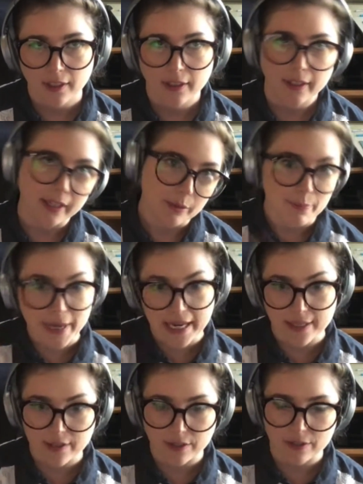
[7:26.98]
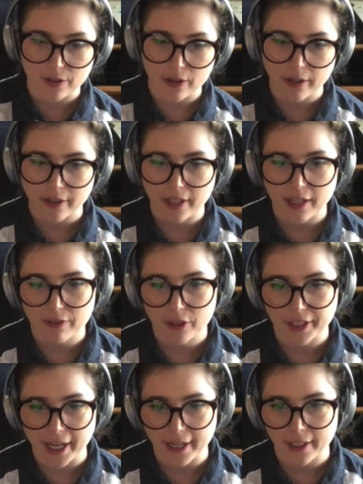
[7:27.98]
like a base to start on that I've
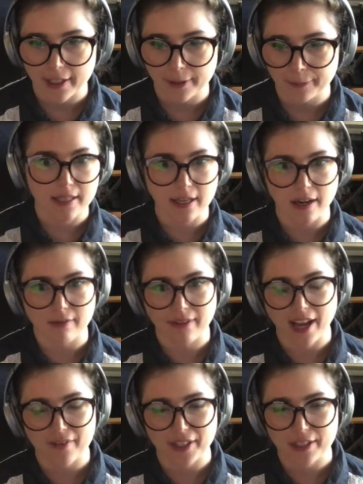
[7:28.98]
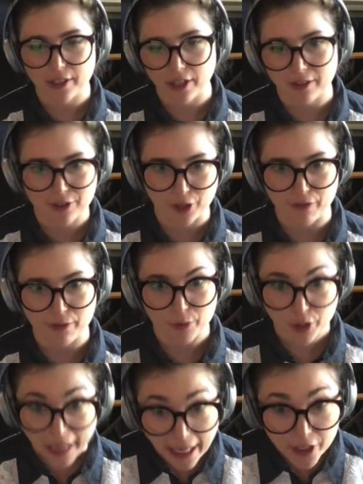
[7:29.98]
created instead of having to start from
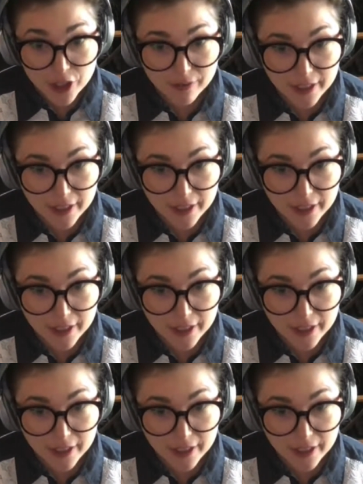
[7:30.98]
scratch every